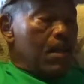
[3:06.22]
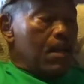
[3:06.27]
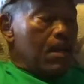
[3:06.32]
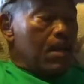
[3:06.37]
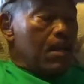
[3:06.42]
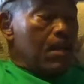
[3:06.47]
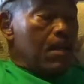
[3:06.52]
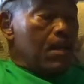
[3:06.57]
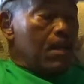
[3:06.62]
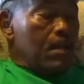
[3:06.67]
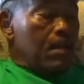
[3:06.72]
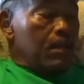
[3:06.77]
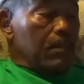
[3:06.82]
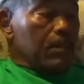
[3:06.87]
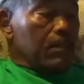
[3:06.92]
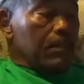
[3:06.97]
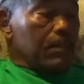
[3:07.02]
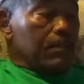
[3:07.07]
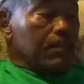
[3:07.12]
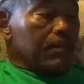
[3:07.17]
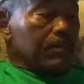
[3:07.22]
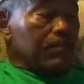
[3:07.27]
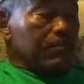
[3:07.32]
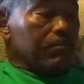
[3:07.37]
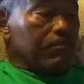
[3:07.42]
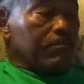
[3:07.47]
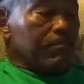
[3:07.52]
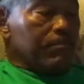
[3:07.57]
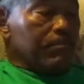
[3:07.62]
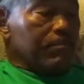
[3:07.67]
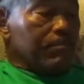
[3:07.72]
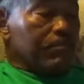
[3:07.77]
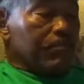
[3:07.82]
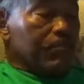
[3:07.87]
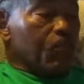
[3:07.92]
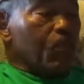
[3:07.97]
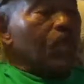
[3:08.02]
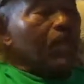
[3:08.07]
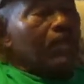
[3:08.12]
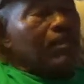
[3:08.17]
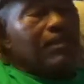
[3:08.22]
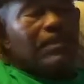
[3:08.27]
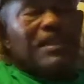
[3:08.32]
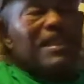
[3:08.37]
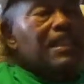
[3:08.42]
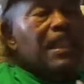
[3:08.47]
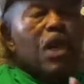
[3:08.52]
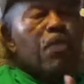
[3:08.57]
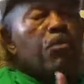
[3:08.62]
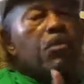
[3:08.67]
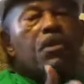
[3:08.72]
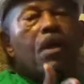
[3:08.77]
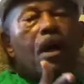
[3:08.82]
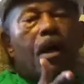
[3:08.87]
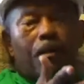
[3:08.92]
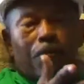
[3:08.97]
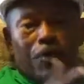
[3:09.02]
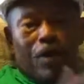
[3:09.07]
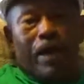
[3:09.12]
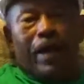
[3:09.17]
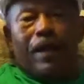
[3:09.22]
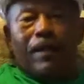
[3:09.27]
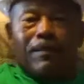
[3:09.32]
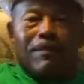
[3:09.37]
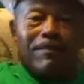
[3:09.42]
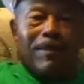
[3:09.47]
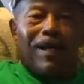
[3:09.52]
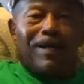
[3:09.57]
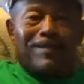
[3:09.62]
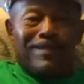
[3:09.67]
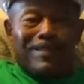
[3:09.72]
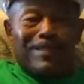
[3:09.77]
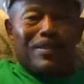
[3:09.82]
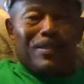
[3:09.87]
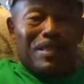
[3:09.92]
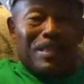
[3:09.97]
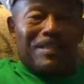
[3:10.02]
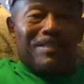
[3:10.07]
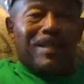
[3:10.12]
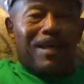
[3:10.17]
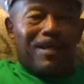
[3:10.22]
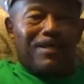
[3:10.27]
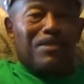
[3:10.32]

Uh, well, his name was Conrad. I'll just, I'll